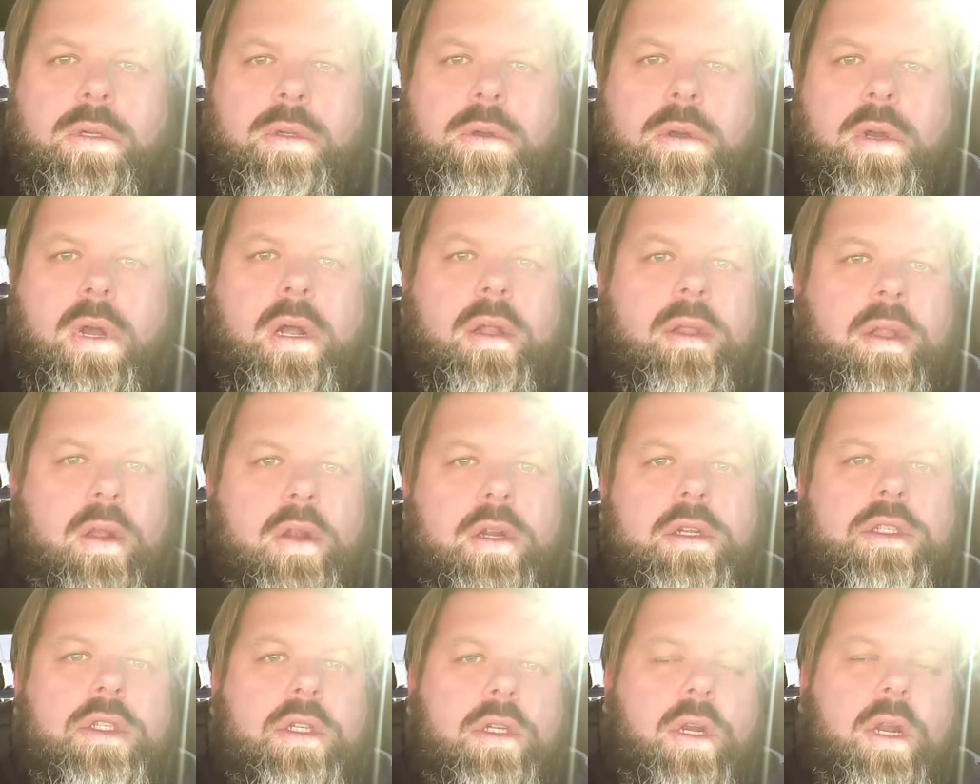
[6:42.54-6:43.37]
on their
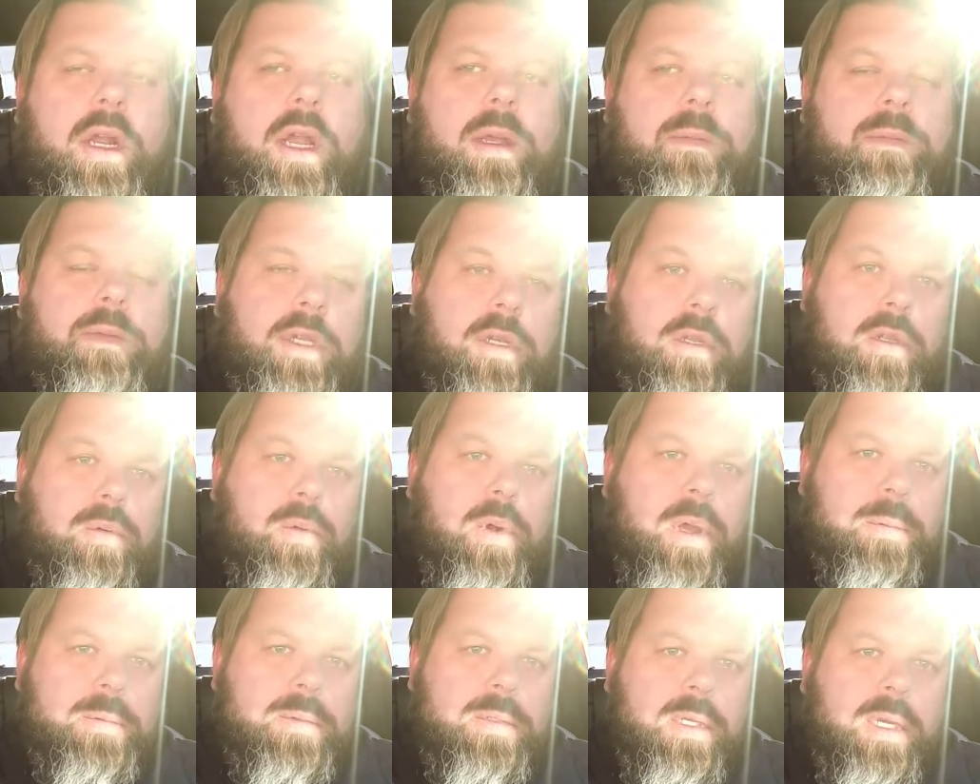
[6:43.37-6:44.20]
Instagram to their
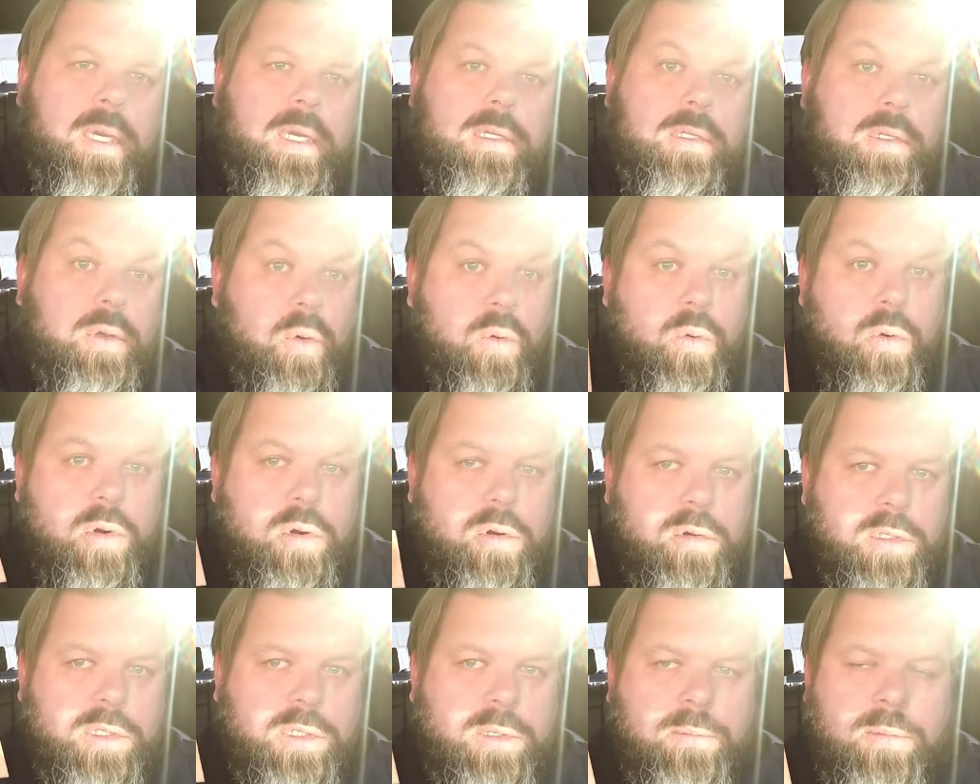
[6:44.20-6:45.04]
website to
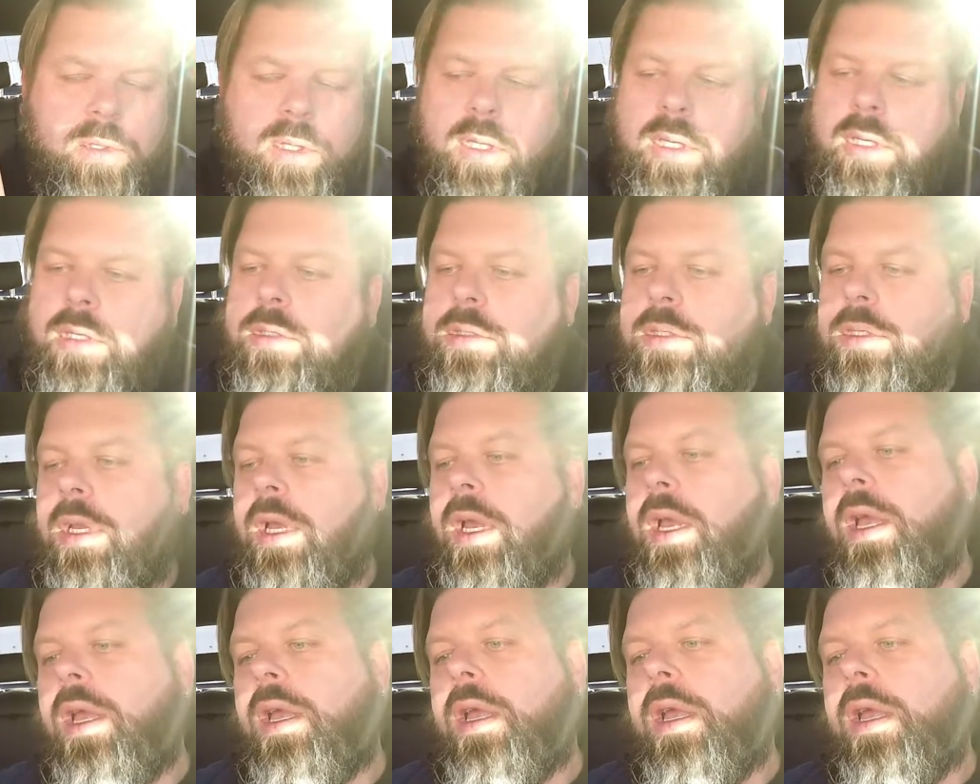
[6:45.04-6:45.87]
order some of these.
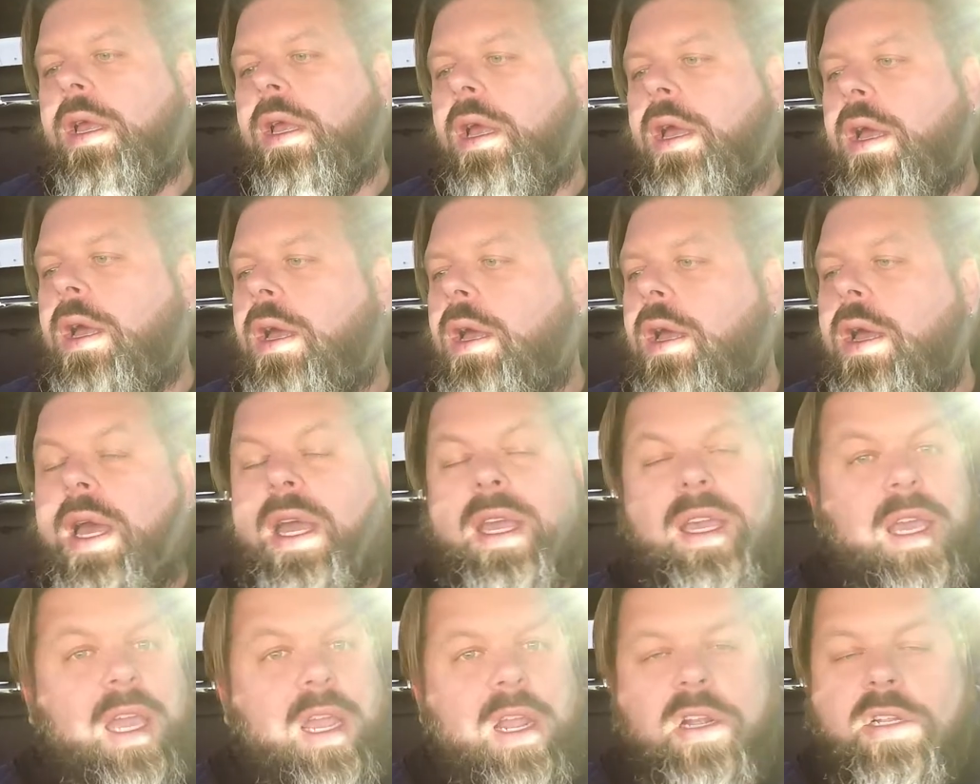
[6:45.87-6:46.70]
I
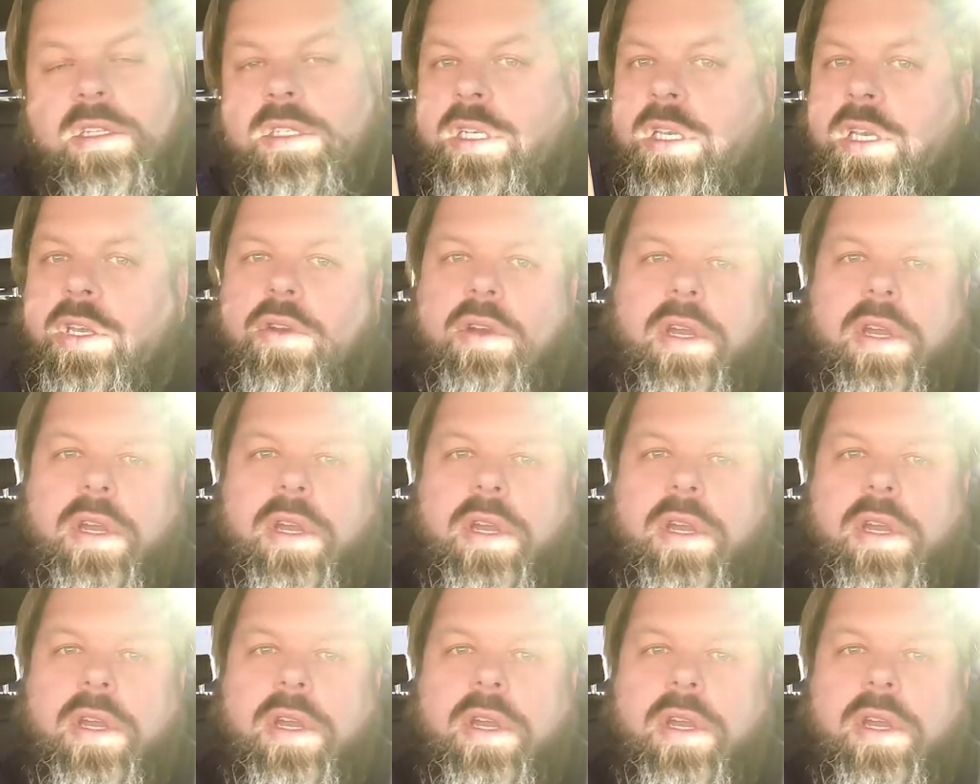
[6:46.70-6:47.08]
guarantee you